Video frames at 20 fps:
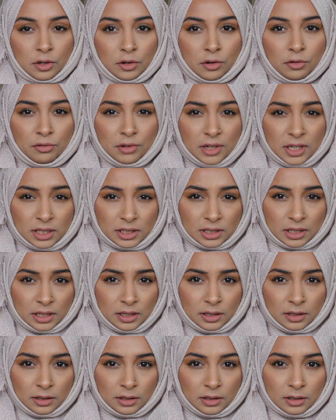
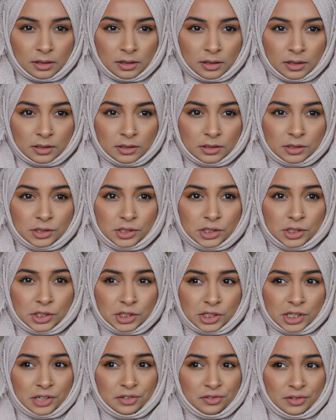creasing,
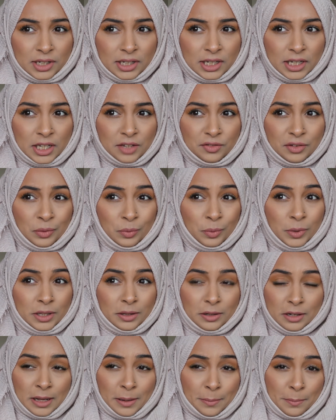just generally, even
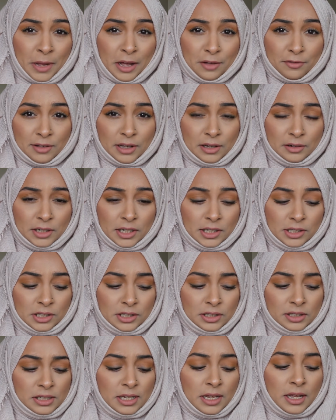with like matte
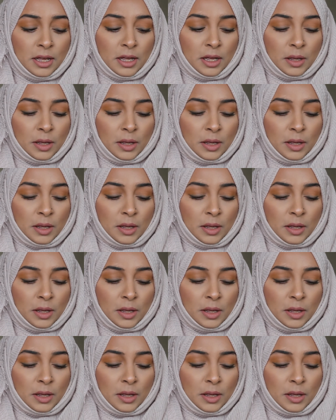foundations,